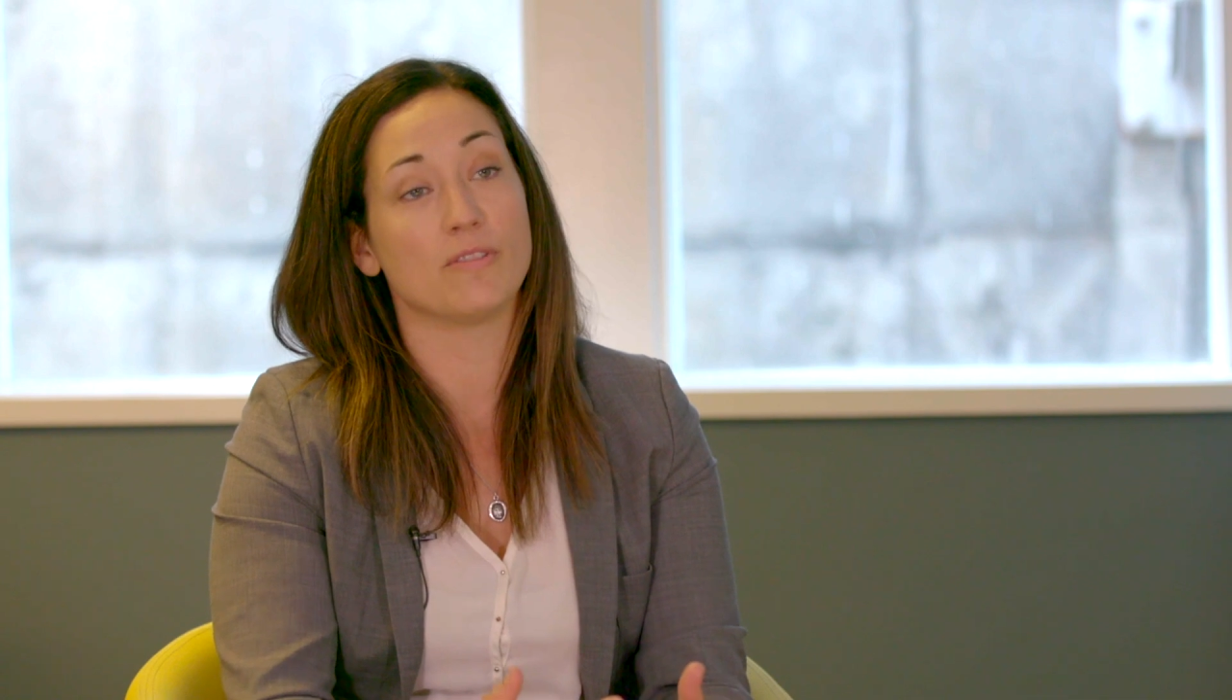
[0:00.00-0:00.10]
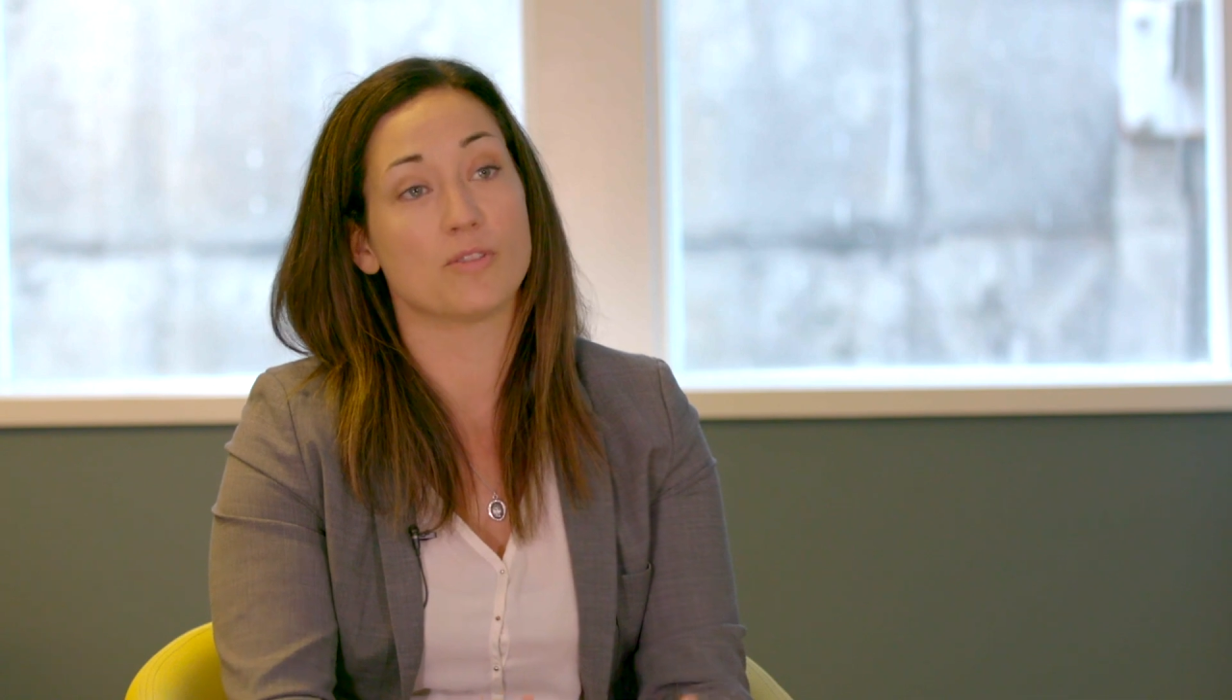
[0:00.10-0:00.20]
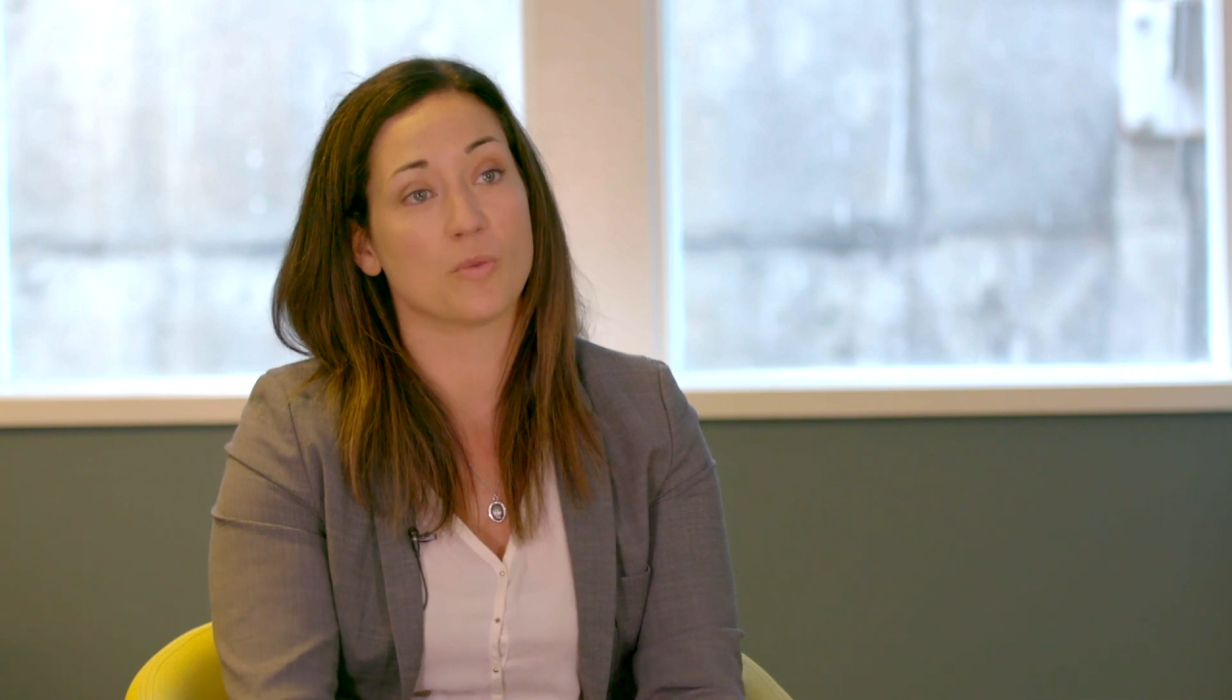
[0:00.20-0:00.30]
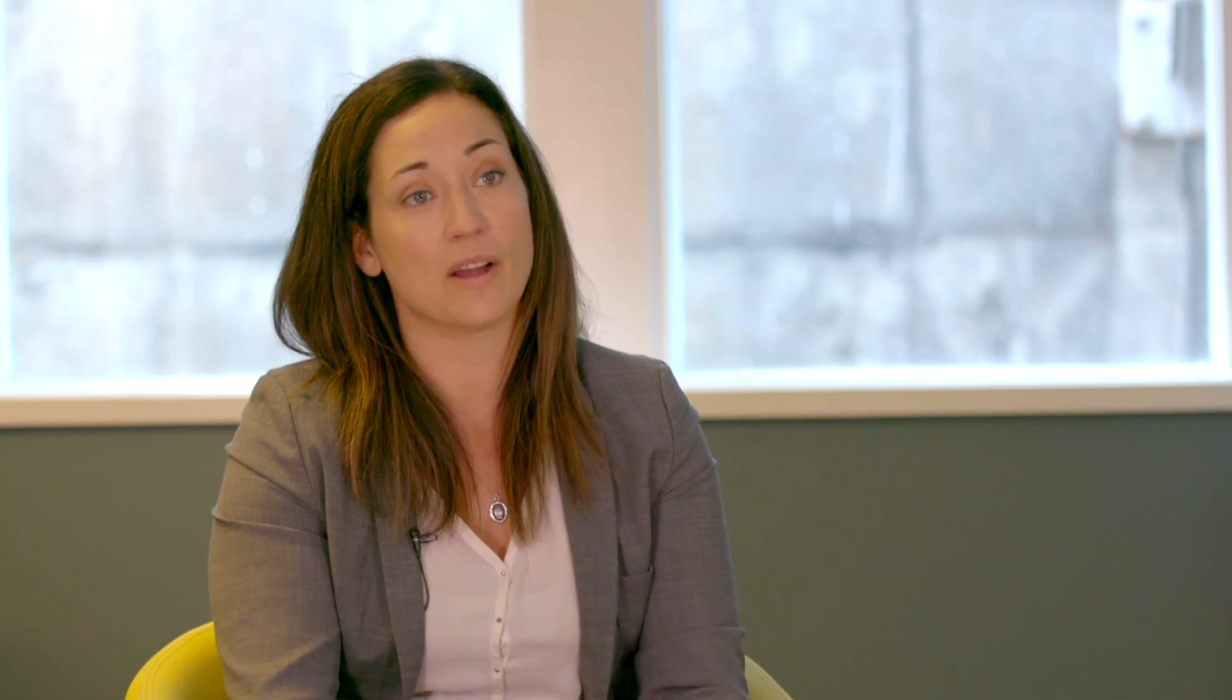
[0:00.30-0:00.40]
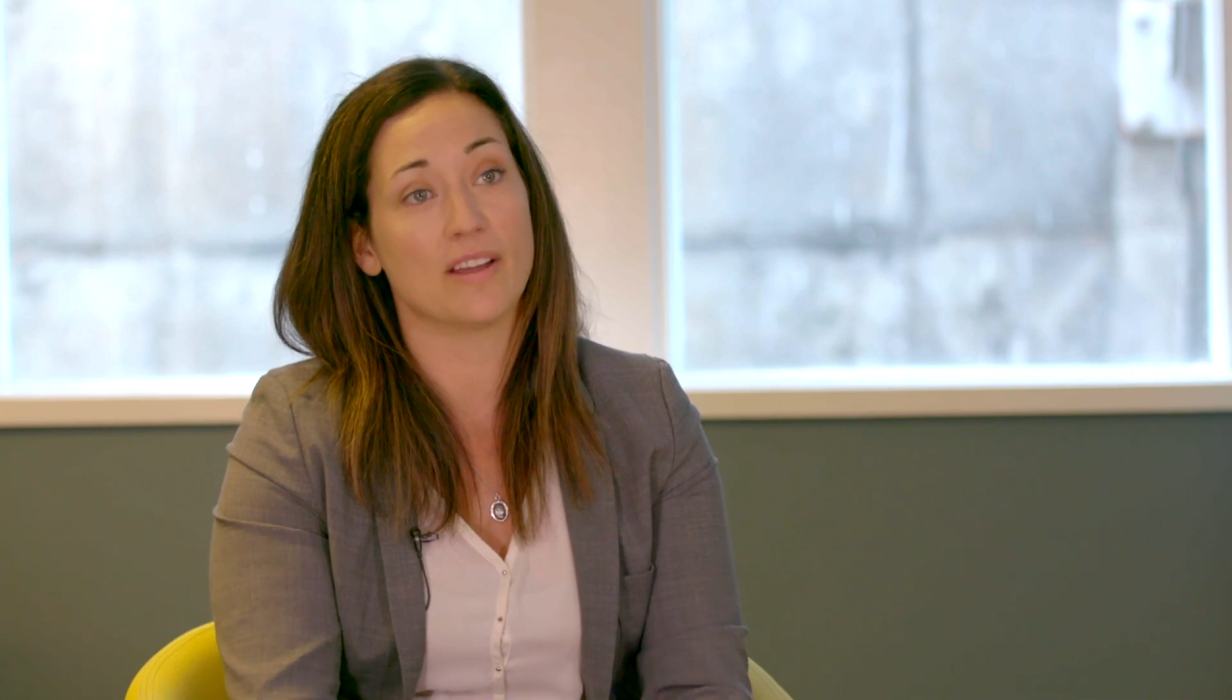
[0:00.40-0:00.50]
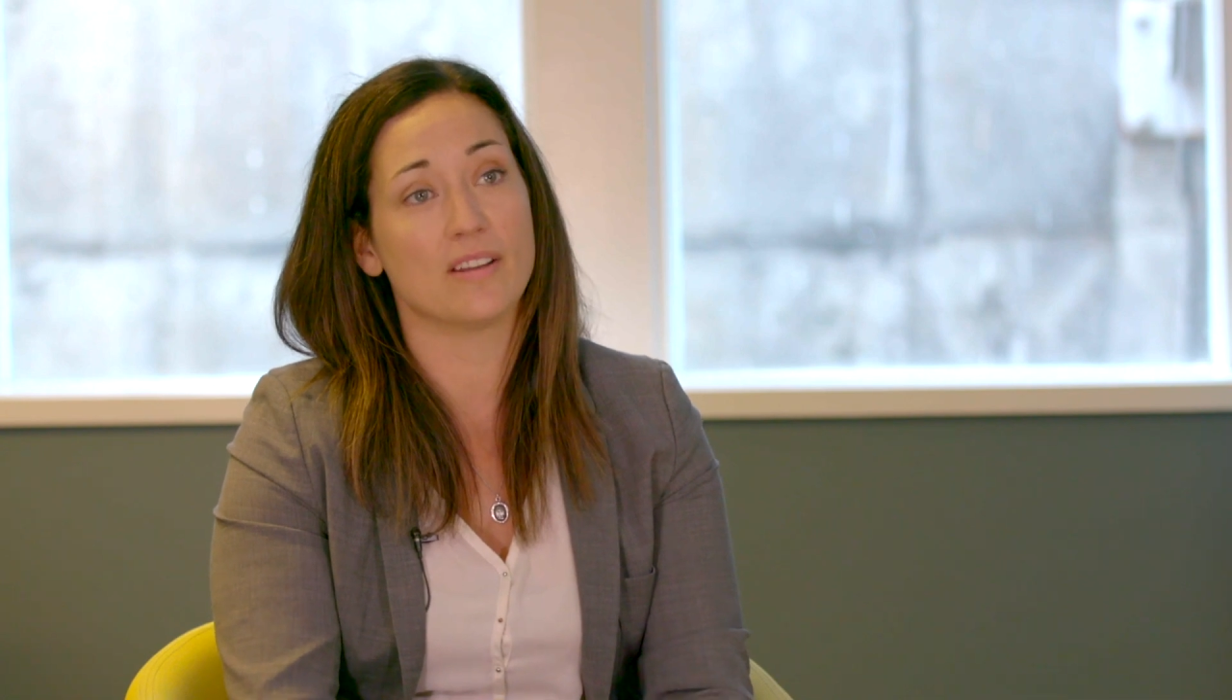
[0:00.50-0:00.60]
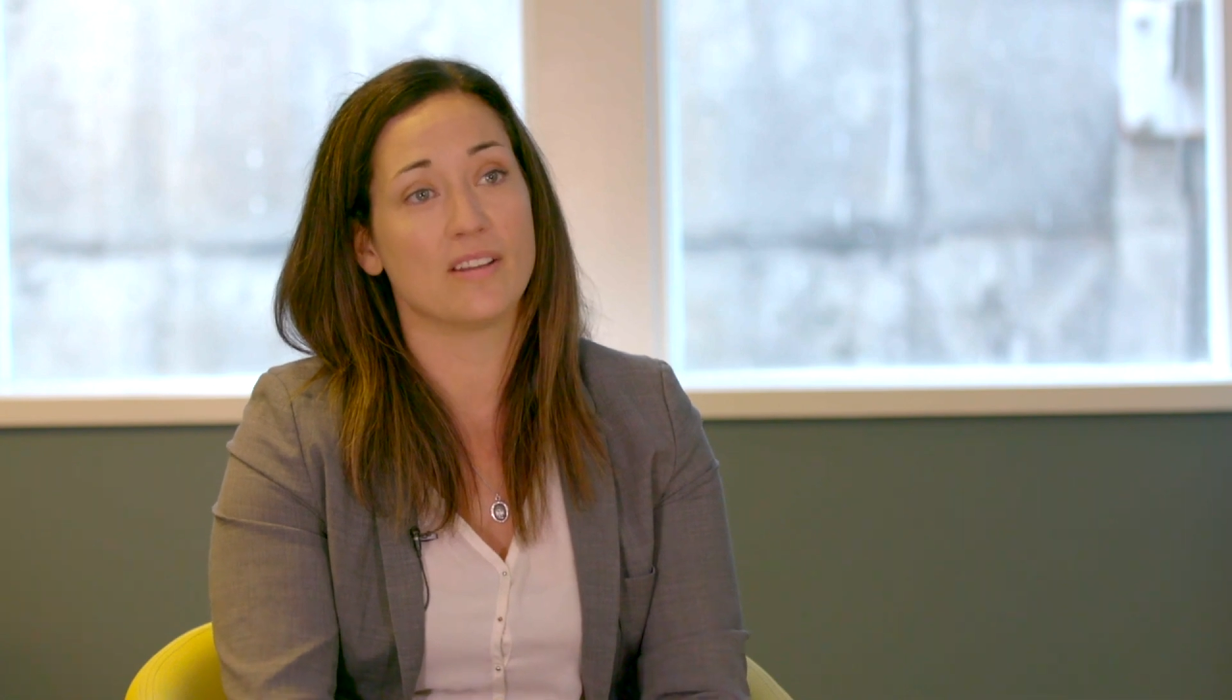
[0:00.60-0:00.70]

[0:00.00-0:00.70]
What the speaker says: if it's right.